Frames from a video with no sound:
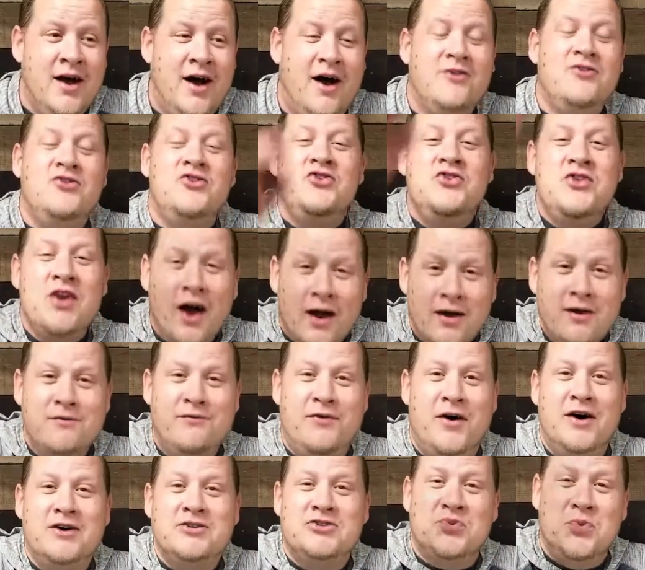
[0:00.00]
none of
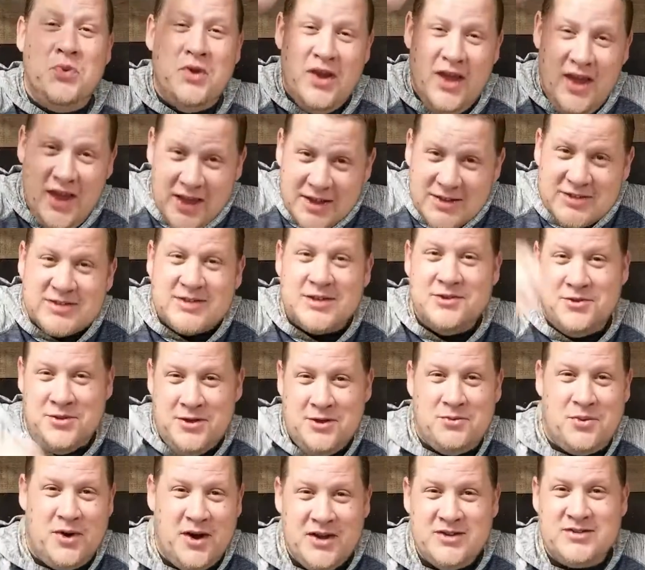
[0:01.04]
us would instantly
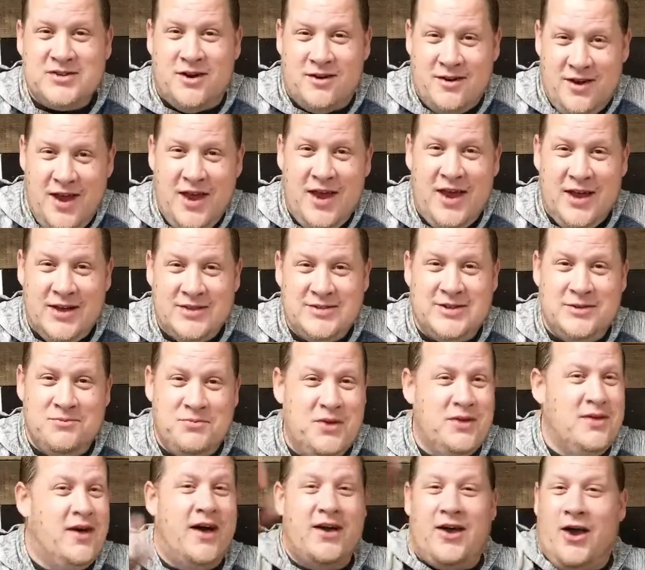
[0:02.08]
raise our hands and
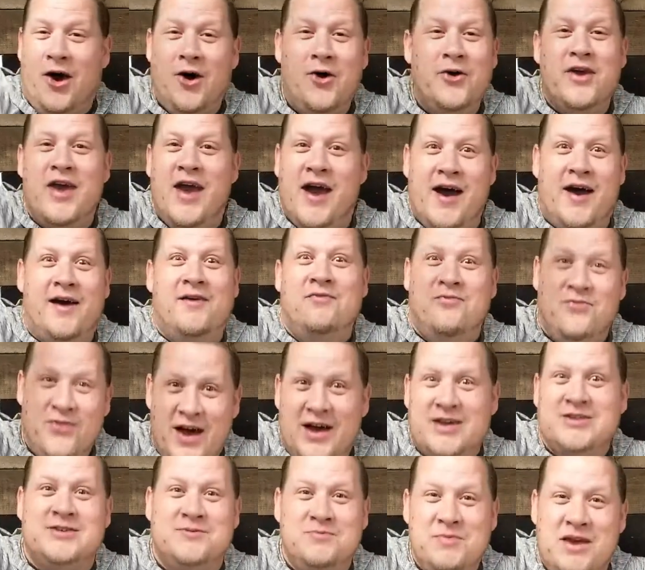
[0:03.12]
be like, oh, yeah,
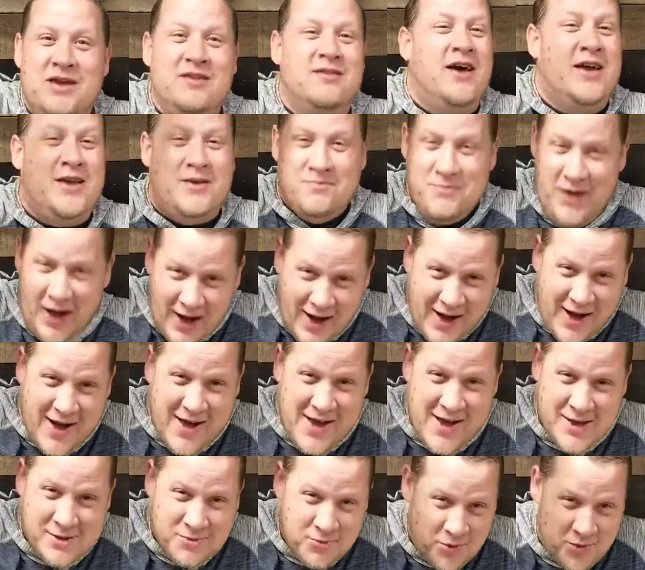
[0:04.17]
that's me. Like,
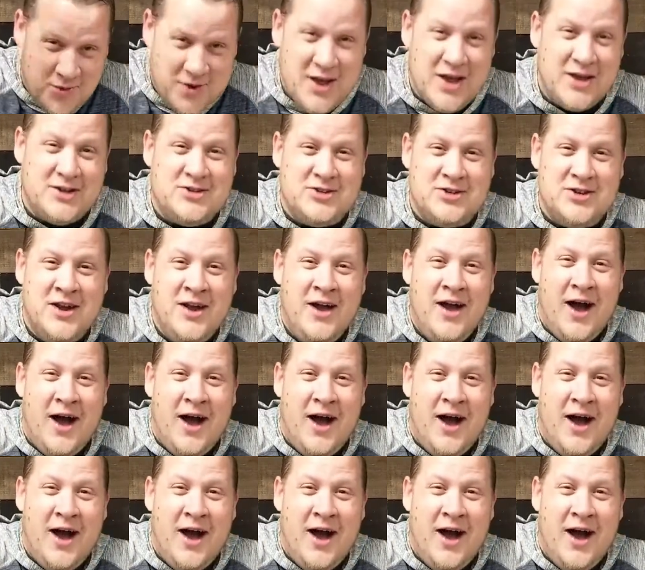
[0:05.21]
I am rich.